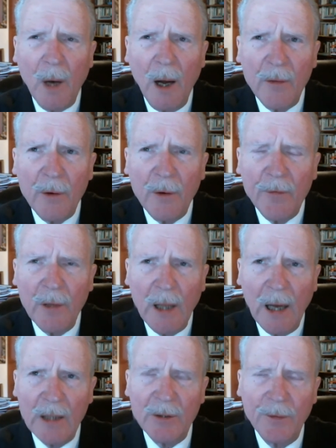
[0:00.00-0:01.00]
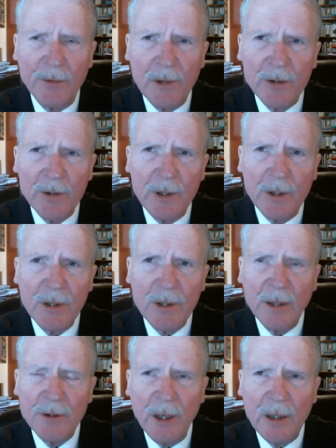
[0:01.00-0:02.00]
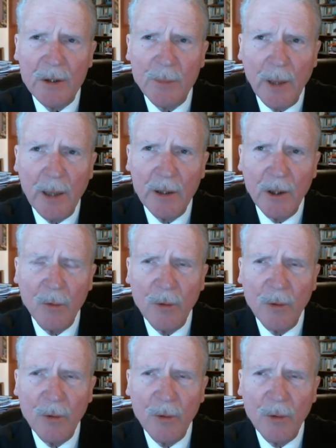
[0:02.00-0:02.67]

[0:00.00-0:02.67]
Other philosophers, such as Plato,